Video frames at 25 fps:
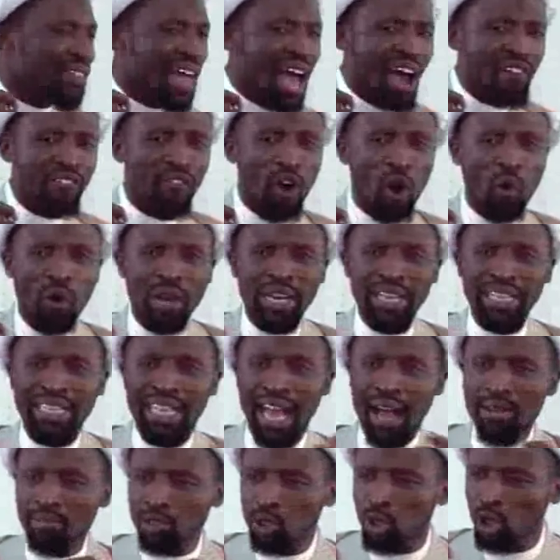Therefore, when it
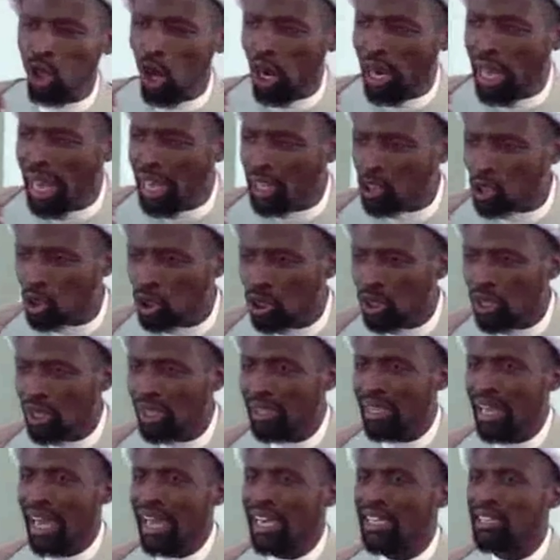comes to knowledge,
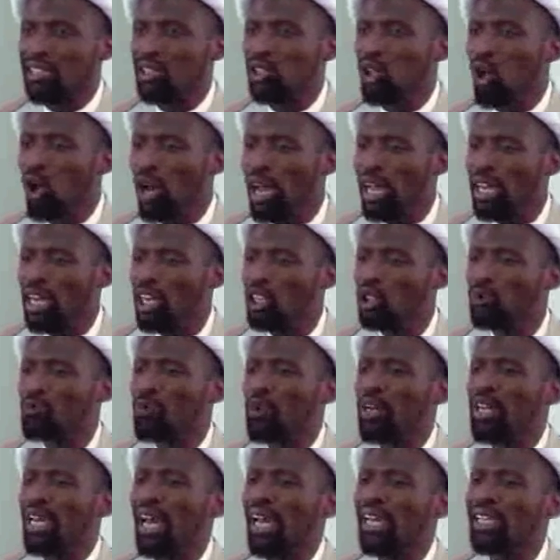there is no inner
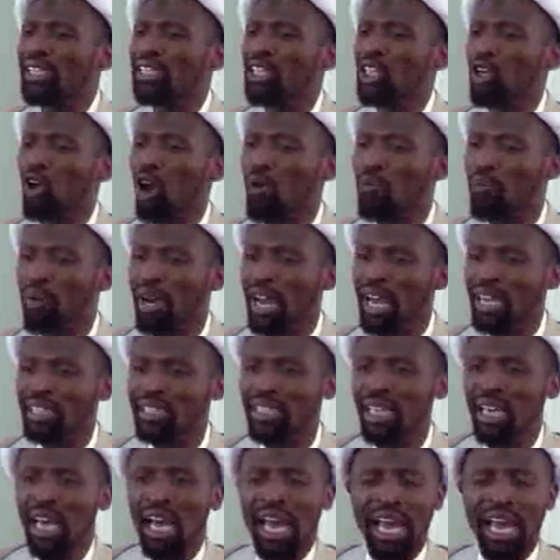superiority complex,